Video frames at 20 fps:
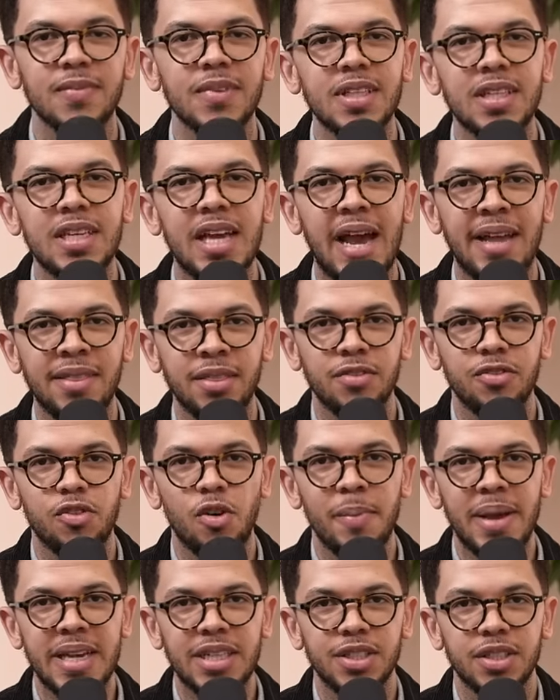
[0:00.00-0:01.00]
and the
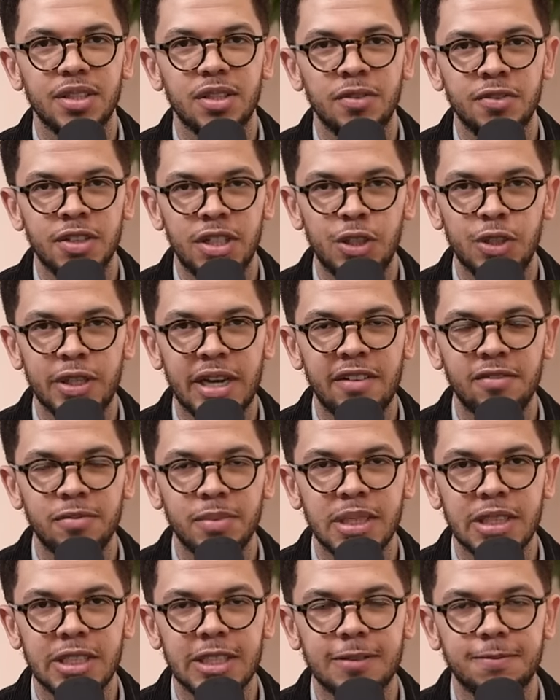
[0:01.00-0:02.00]
formation of a new
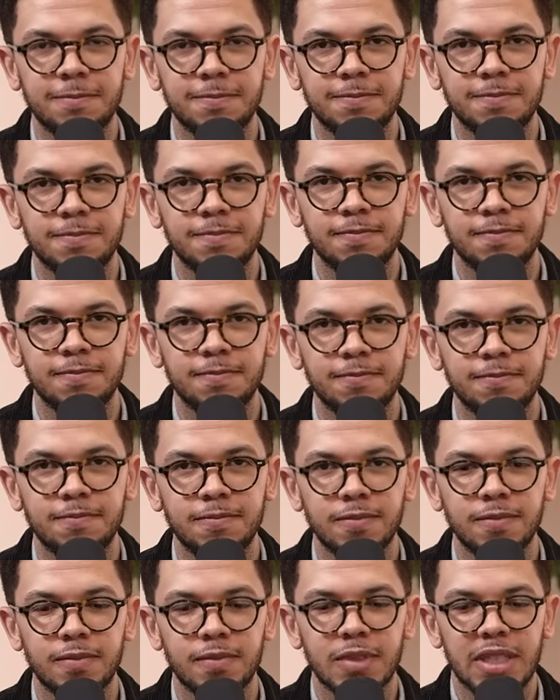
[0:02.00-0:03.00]
government.
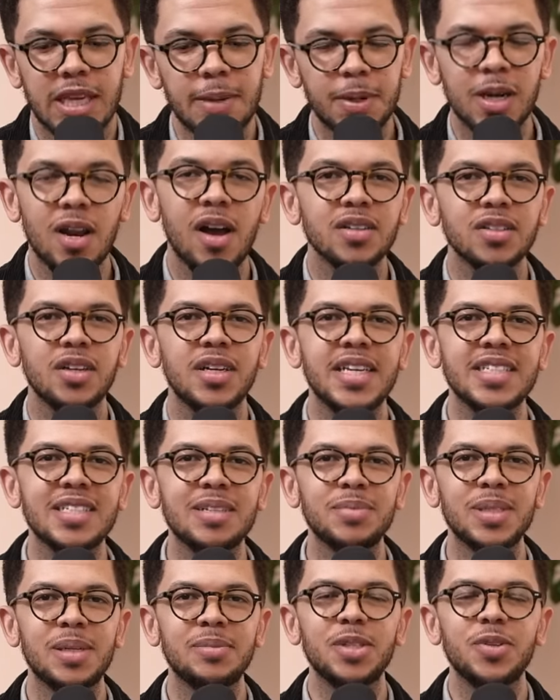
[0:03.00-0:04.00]
Keep it locked on
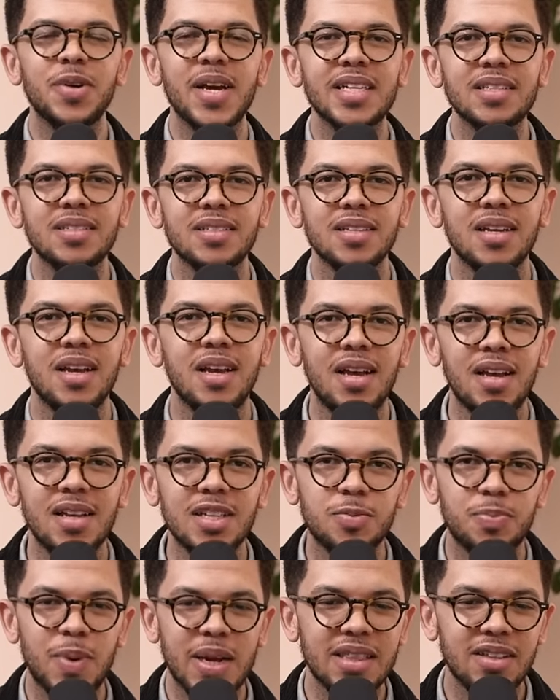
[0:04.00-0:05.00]
SMWX.
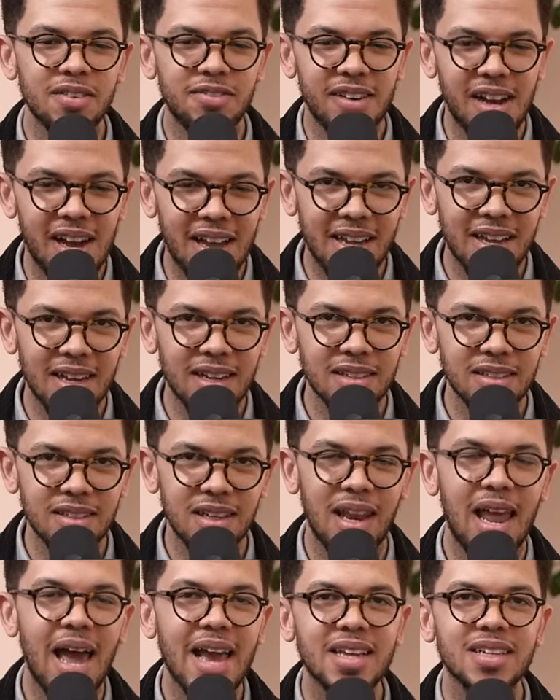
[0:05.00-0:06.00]
Spread the fire,
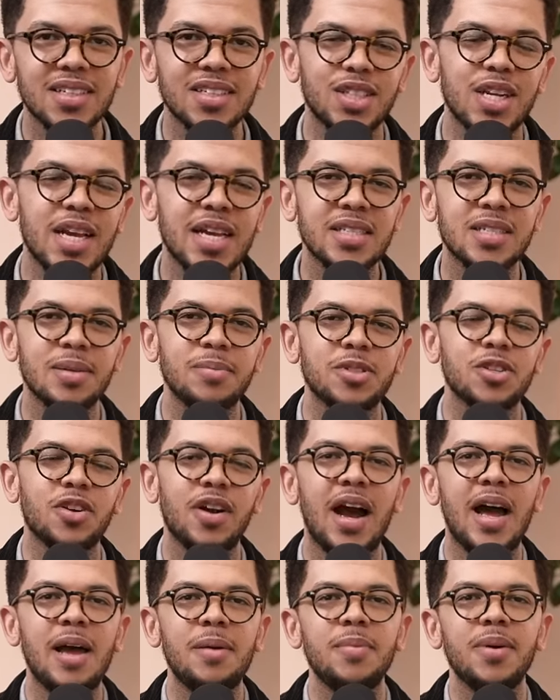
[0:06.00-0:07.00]
like, share,
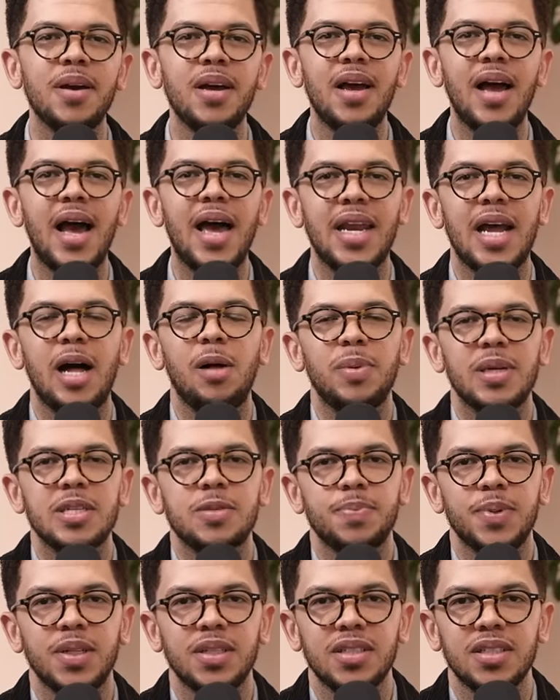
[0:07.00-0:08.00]
subscribe, and help us
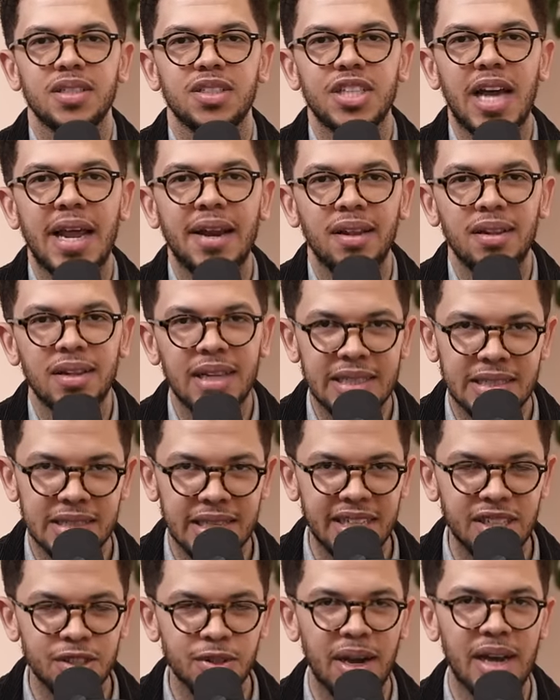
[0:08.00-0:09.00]
build this channel. Let's
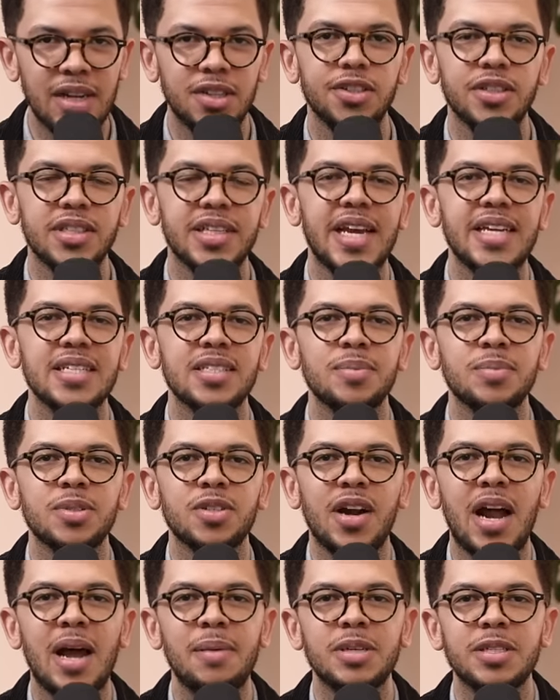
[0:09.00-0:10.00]
get to 100K
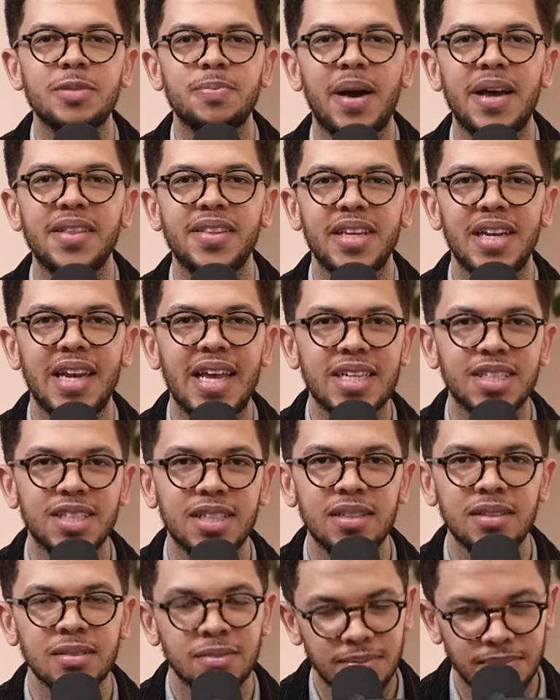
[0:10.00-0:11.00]
subscribers by the
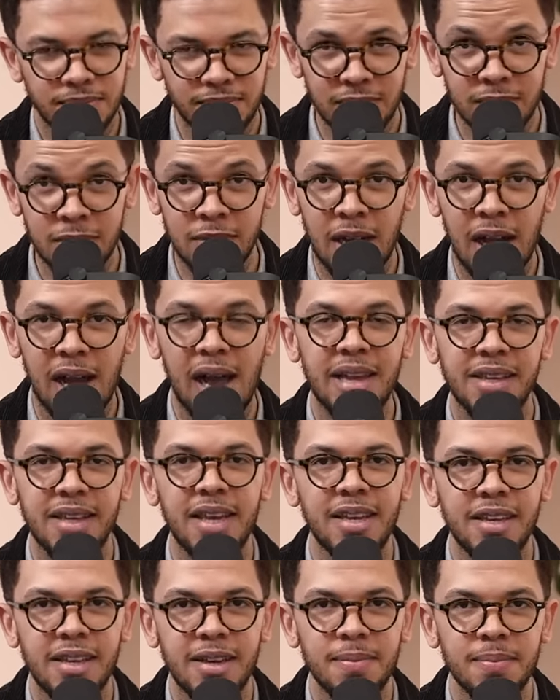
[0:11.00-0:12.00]
election. Aye.